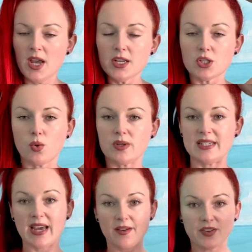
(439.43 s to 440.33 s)
So
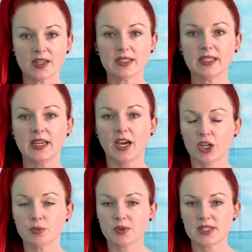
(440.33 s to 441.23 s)
definitely
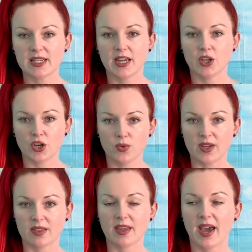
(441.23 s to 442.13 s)
100% go
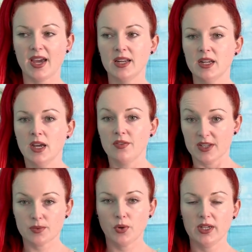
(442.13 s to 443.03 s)
get that,
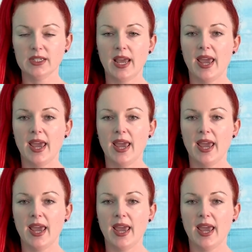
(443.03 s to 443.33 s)
this one.